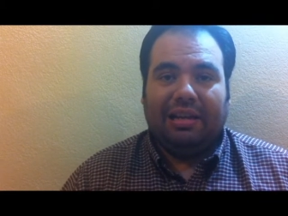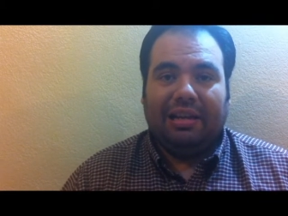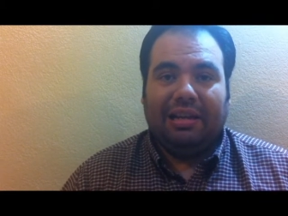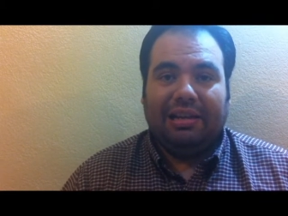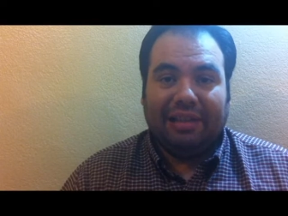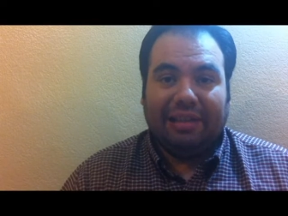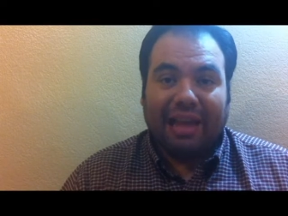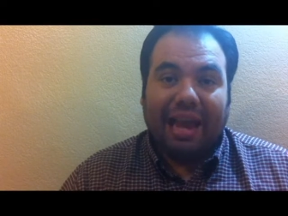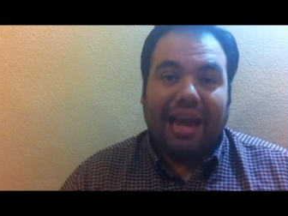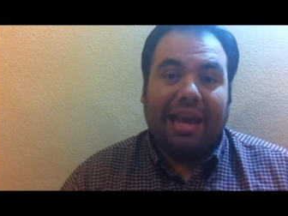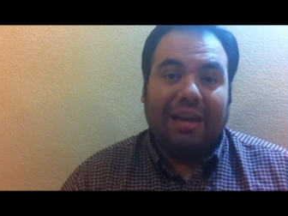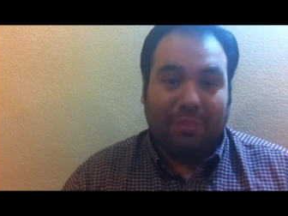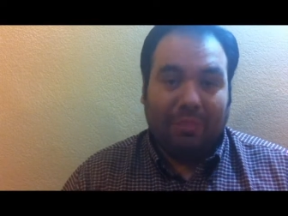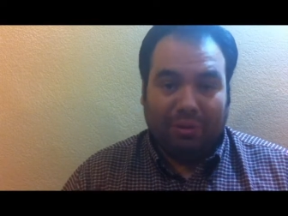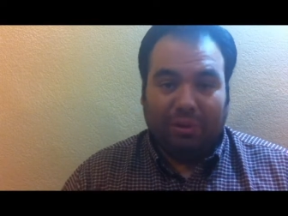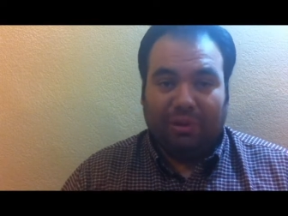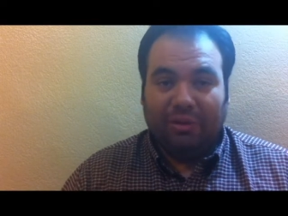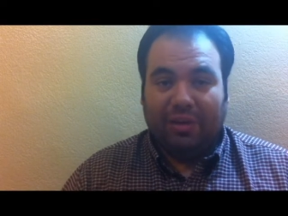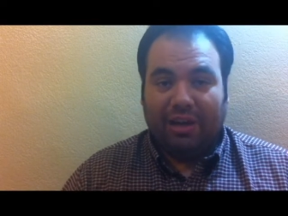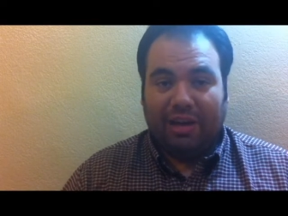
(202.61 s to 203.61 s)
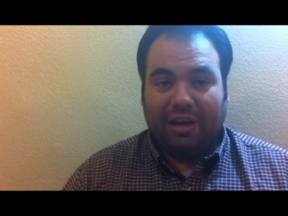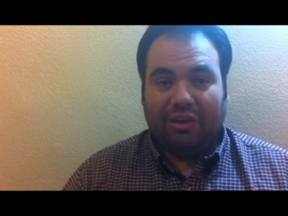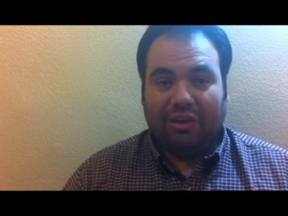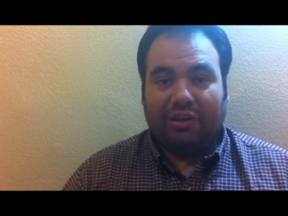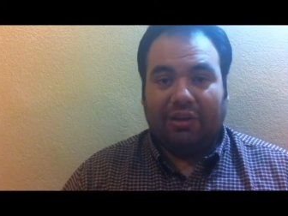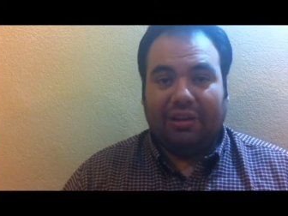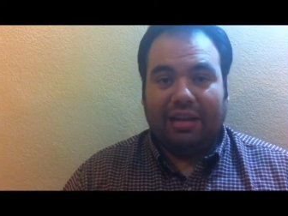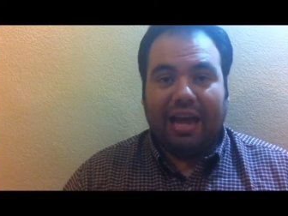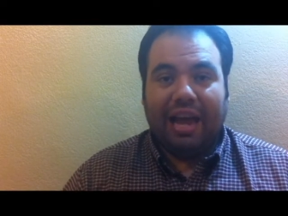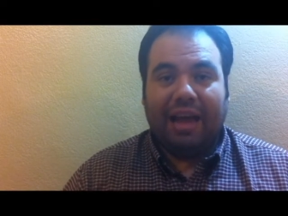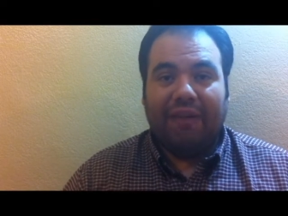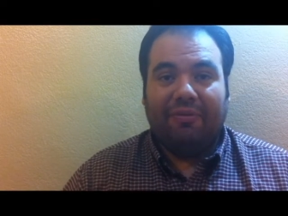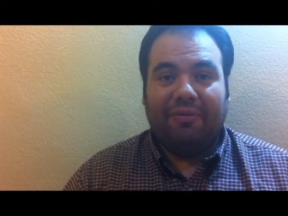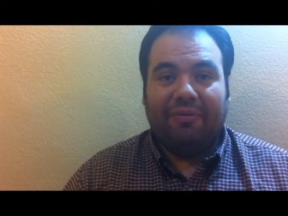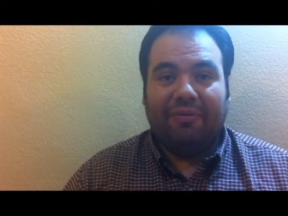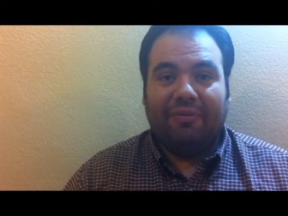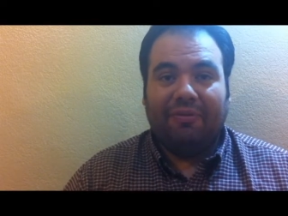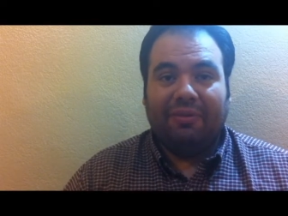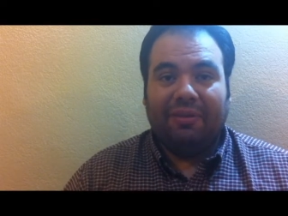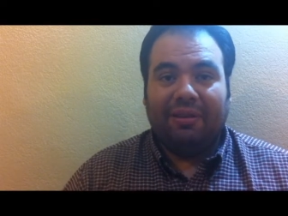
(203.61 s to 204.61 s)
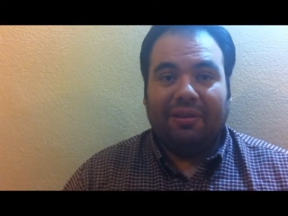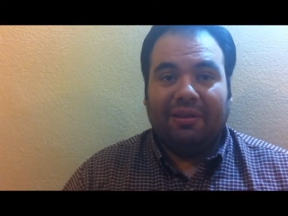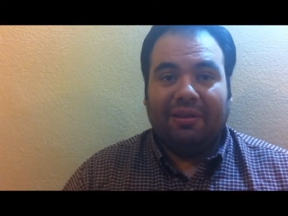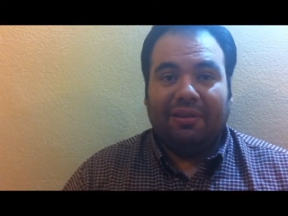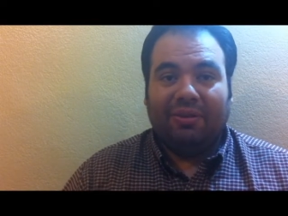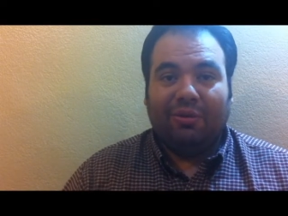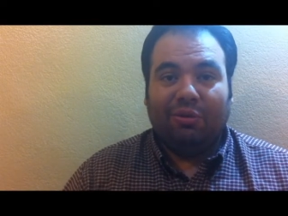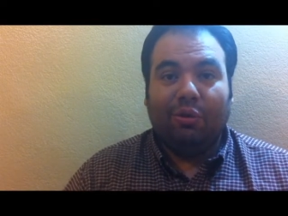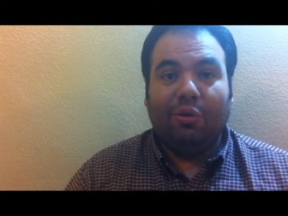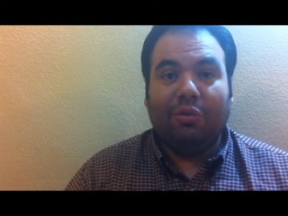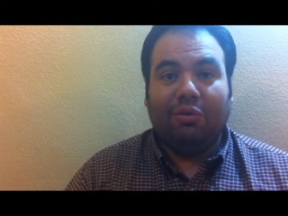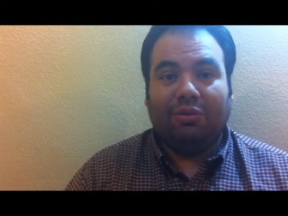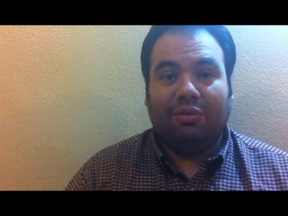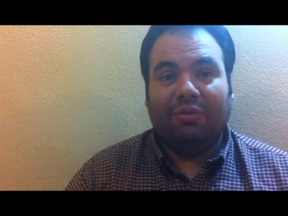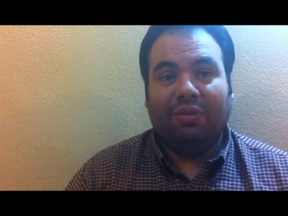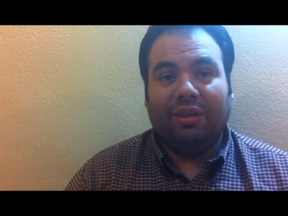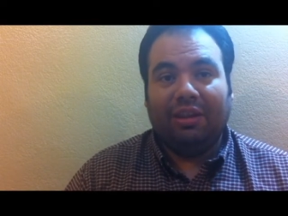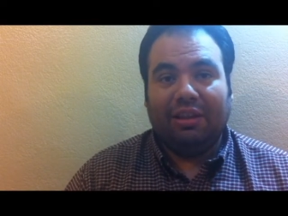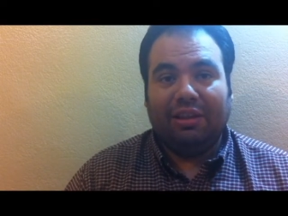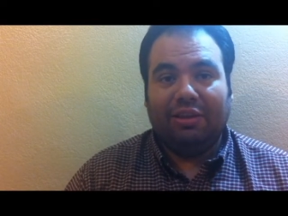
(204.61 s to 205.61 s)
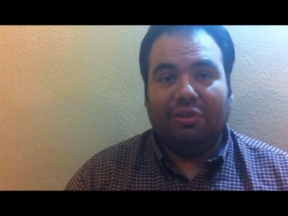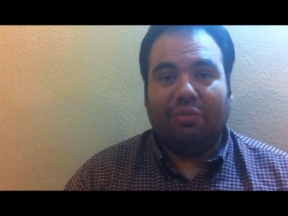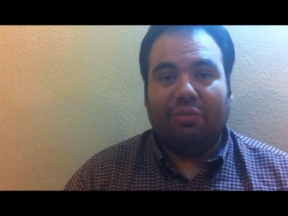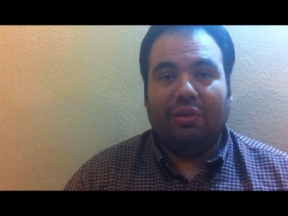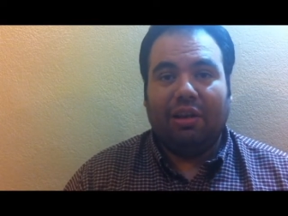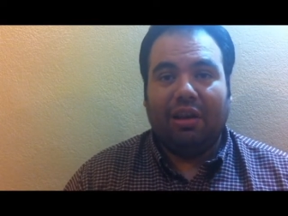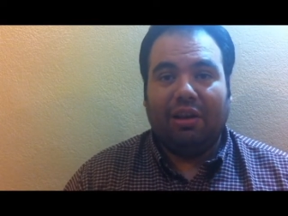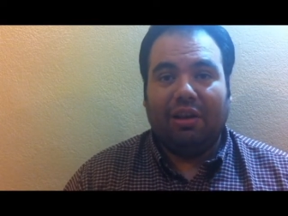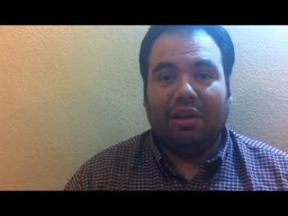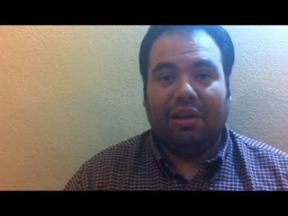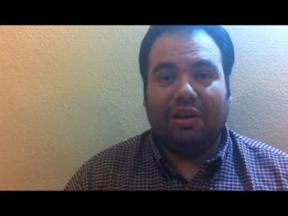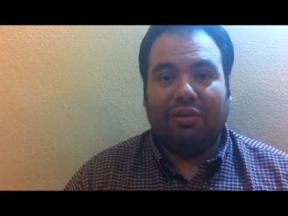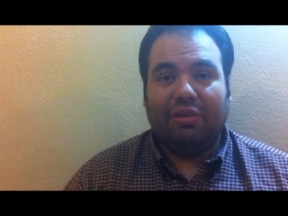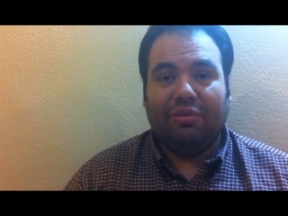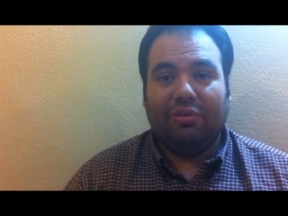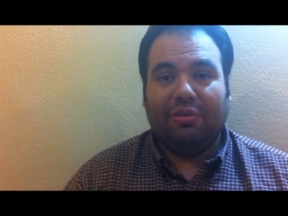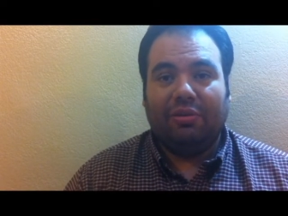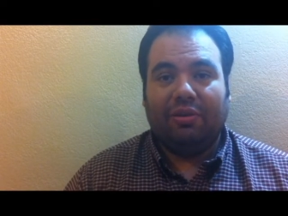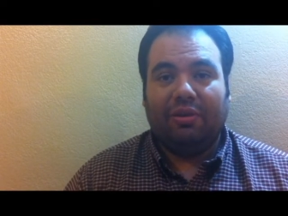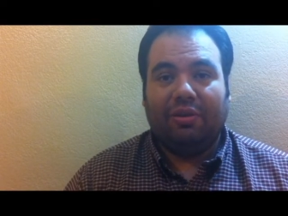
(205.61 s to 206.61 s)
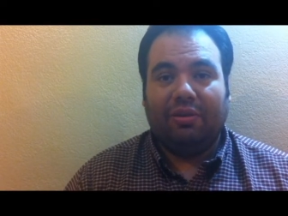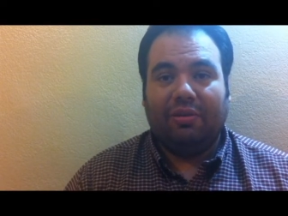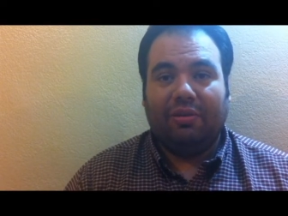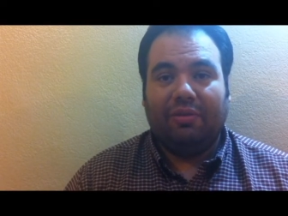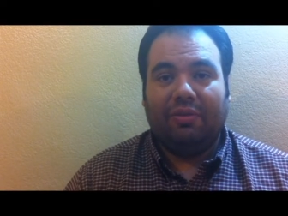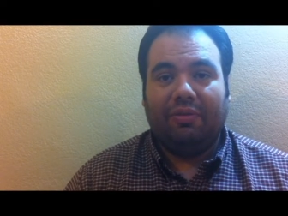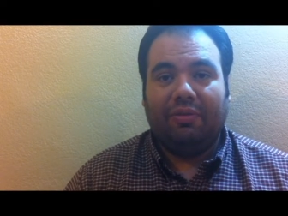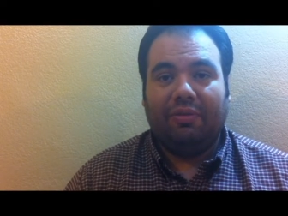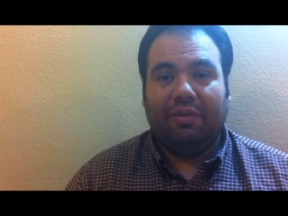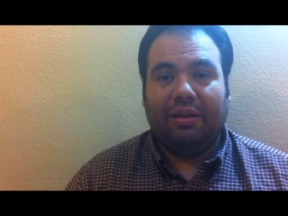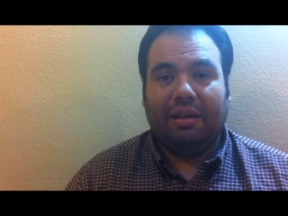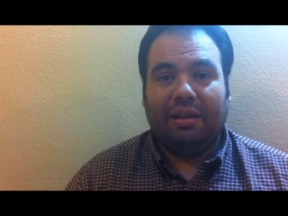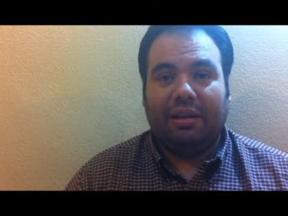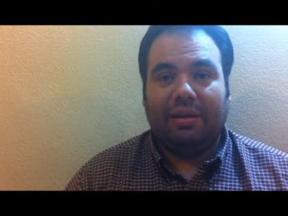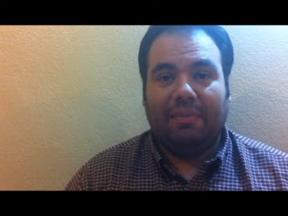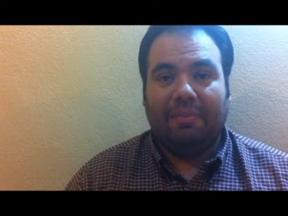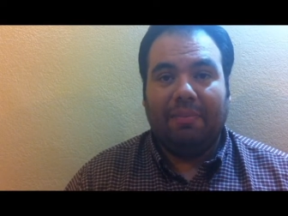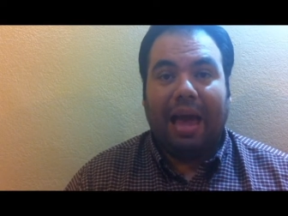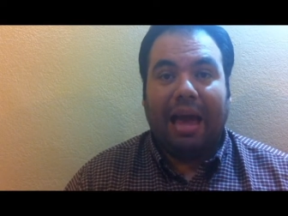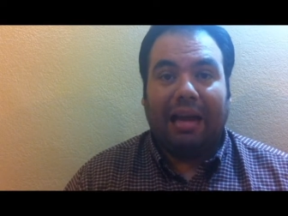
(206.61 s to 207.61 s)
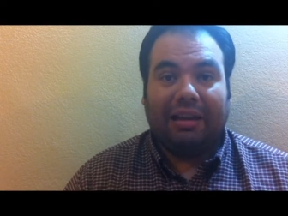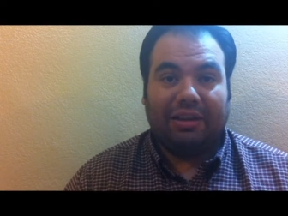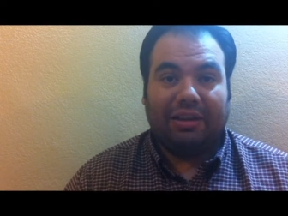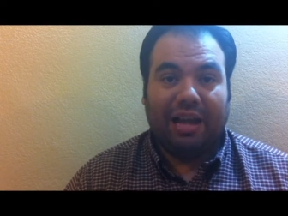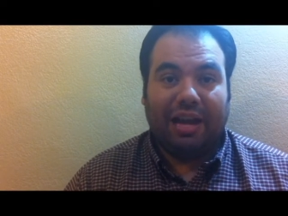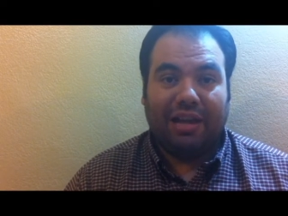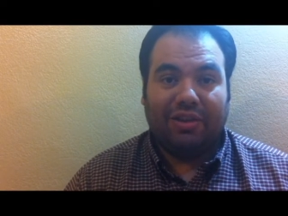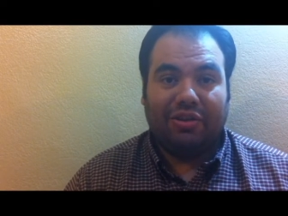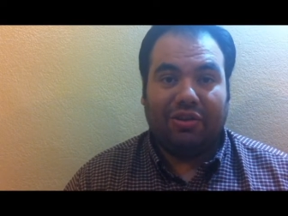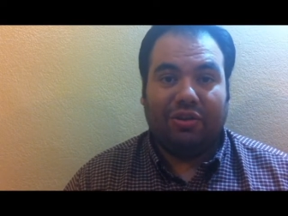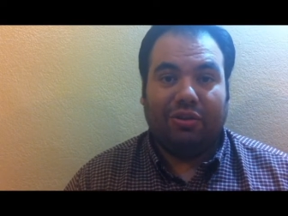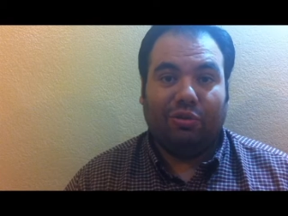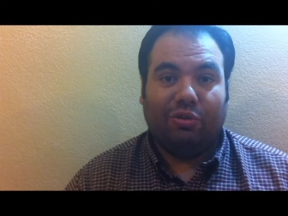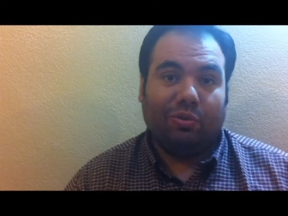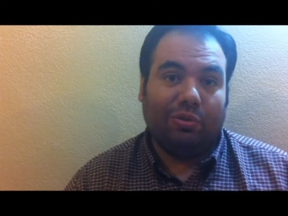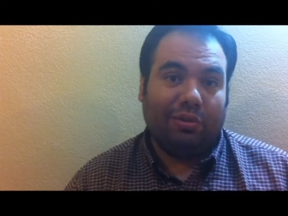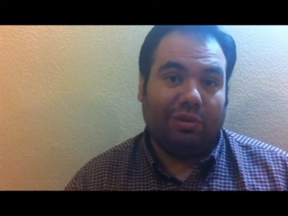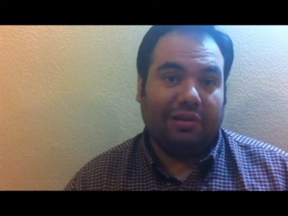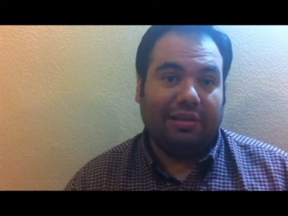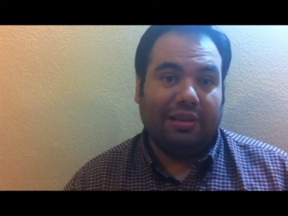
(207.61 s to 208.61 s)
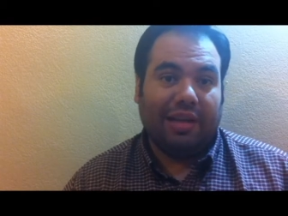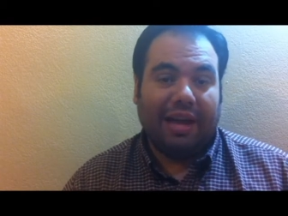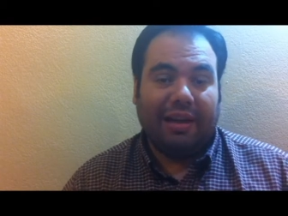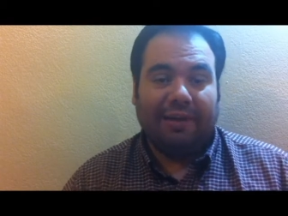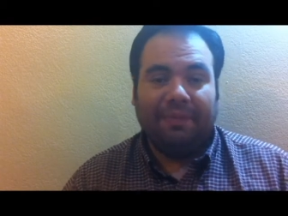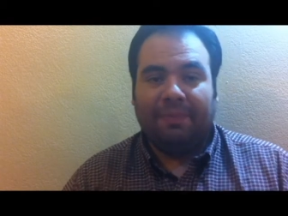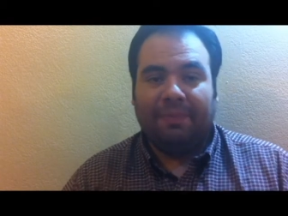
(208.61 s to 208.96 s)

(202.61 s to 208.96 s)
is able to actually have those feelings without any sort of uh, backlash towards that.